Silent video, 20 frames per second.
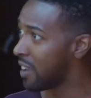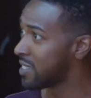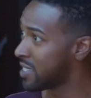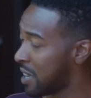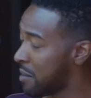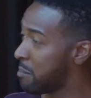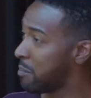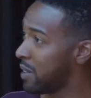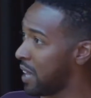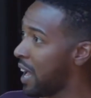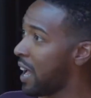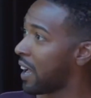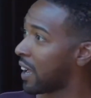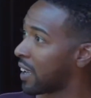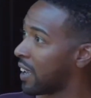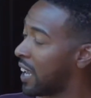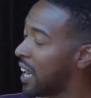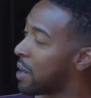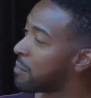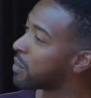I'm black,
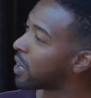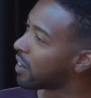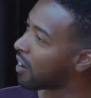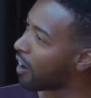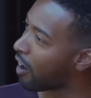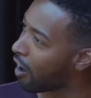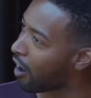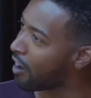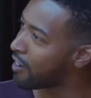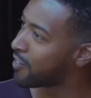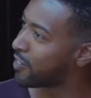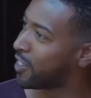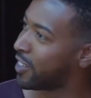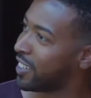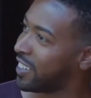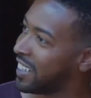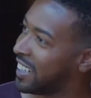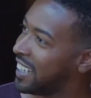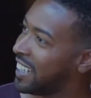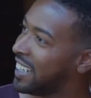and I'm going to
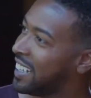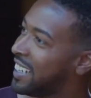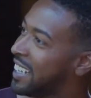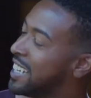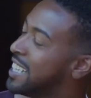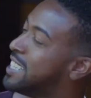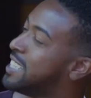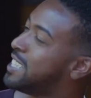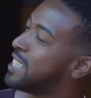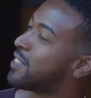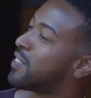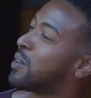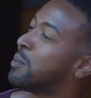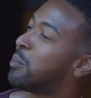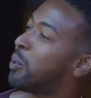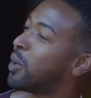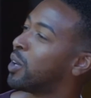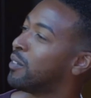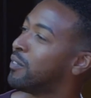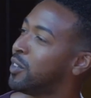offer a different
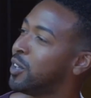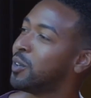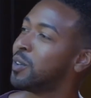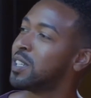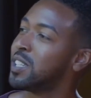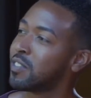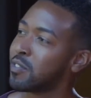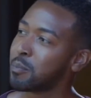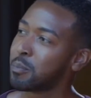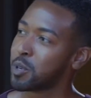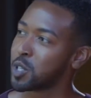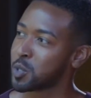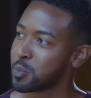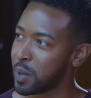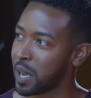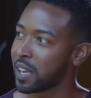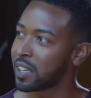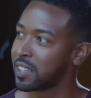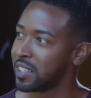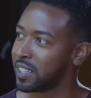point of view, a different
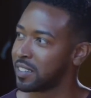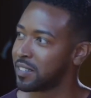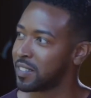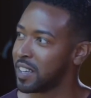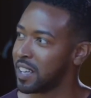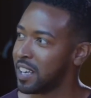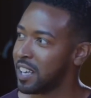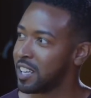perspective,